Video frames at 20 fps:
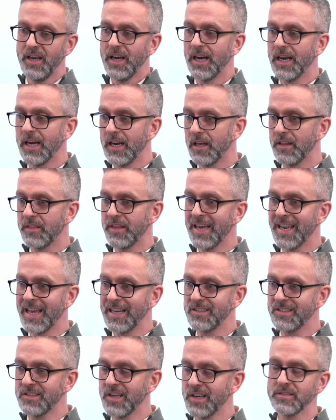the
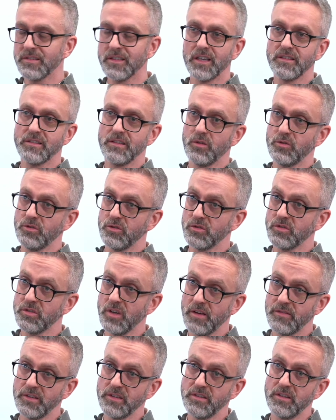NHS and our social
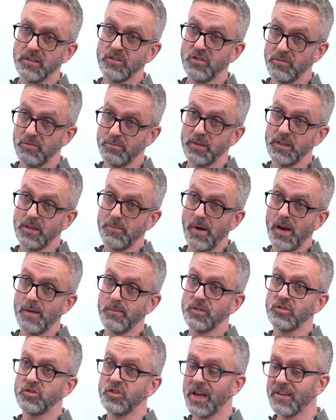services, government
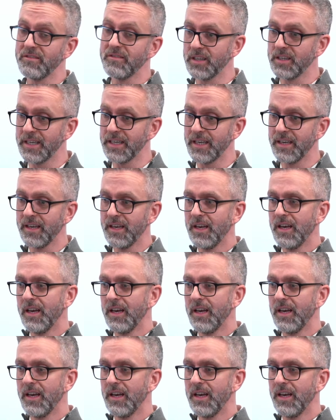departments generally.